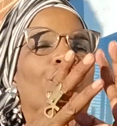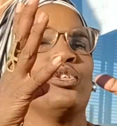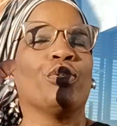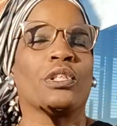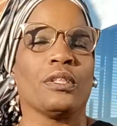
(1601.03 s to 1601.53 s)

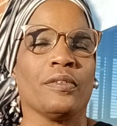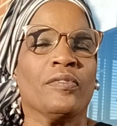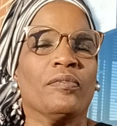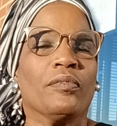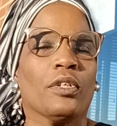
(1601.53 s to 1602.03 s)

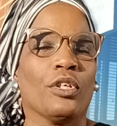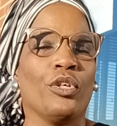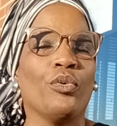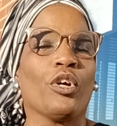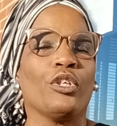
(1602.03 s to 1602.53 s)

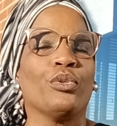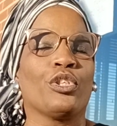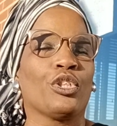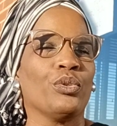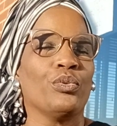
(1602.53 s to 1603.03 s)
you are
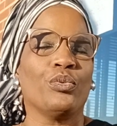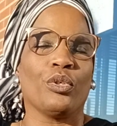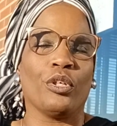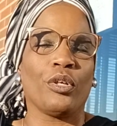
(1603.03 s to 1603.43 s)
used to